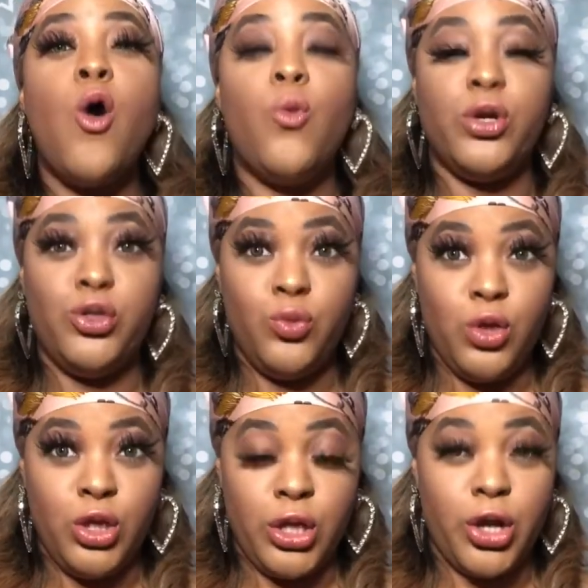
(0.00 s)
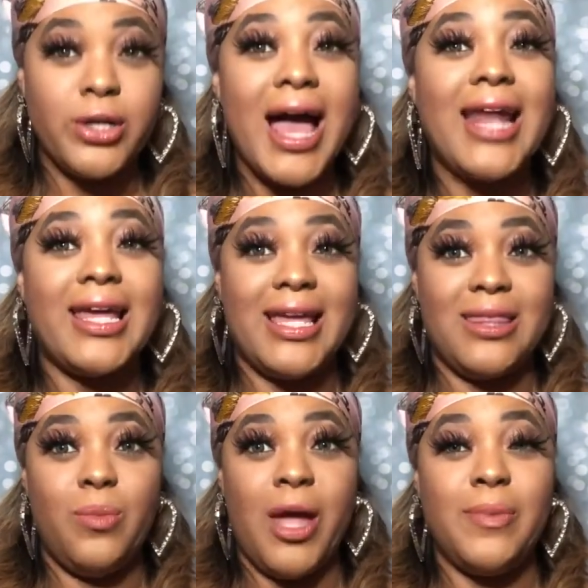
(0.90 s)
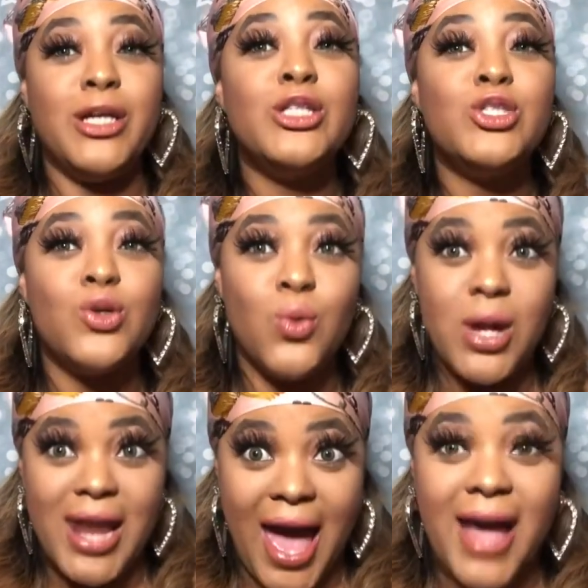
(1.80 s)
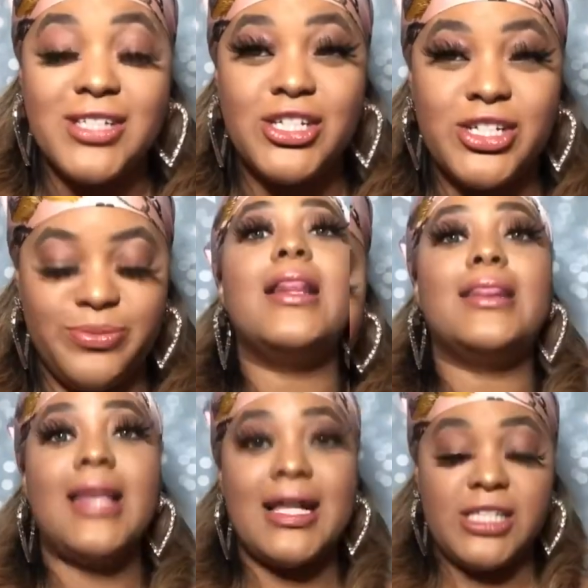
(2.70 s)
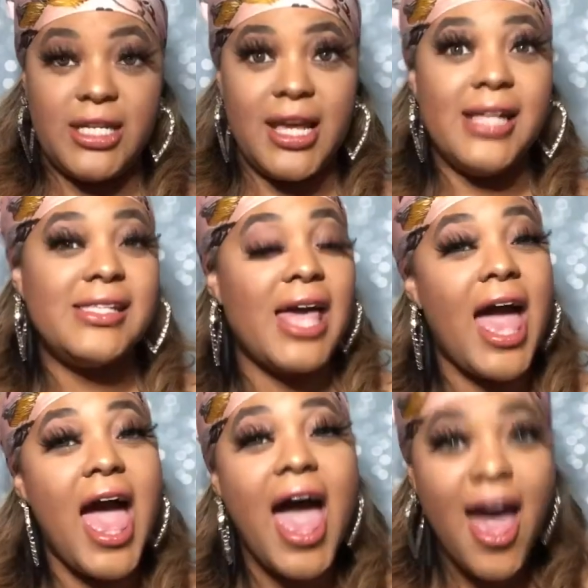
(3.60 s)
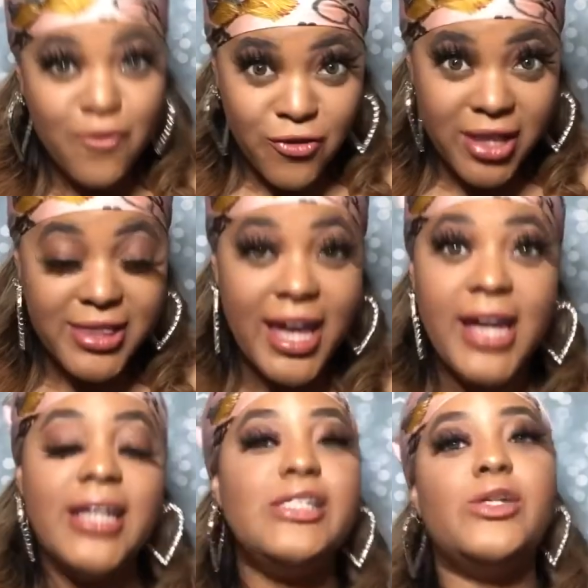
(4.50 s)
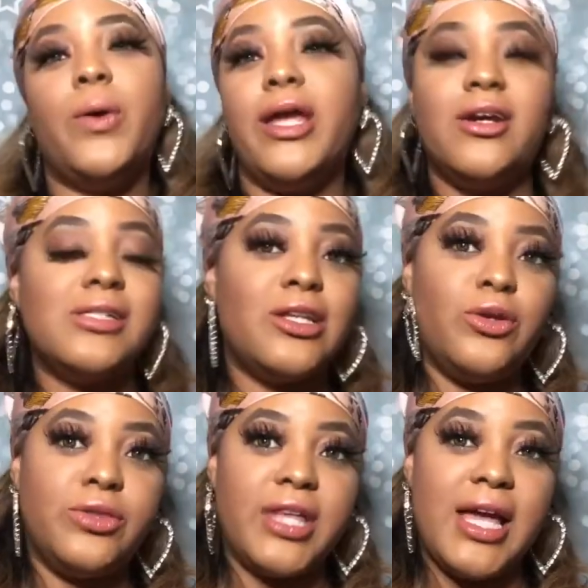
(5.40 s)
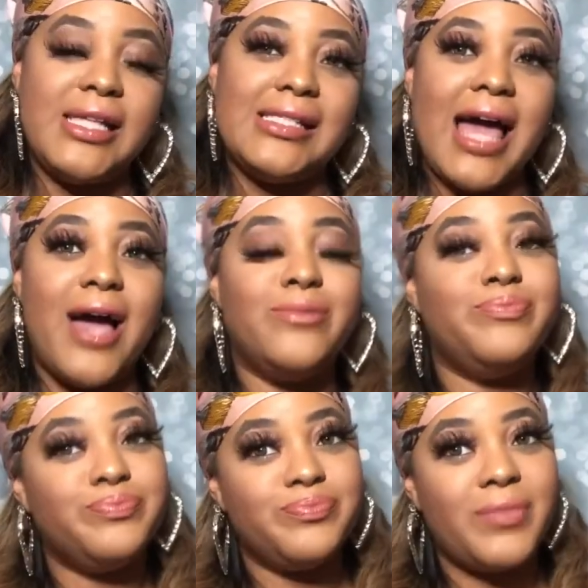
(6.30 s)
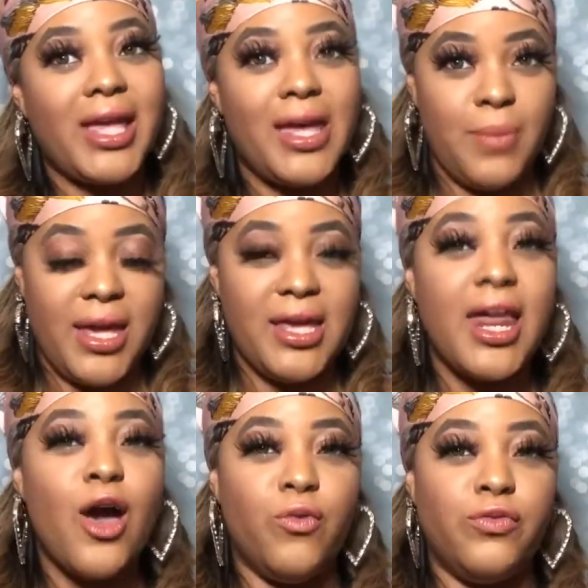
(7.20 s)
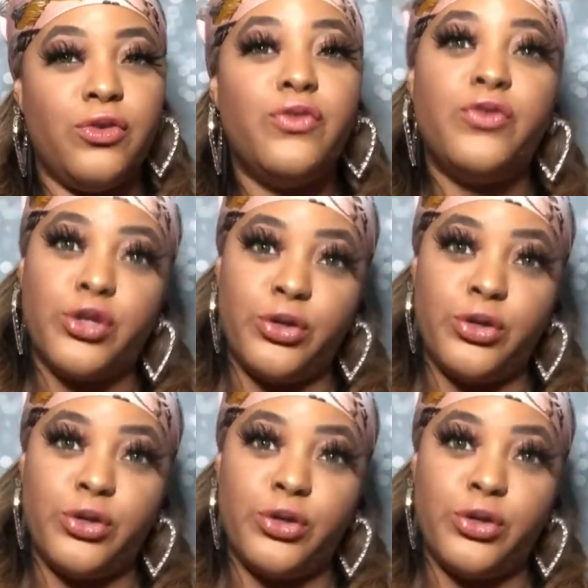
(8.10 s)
when you learn how to get the baby to latch. Latching is everything. And so here's a little thing that can make it helpful for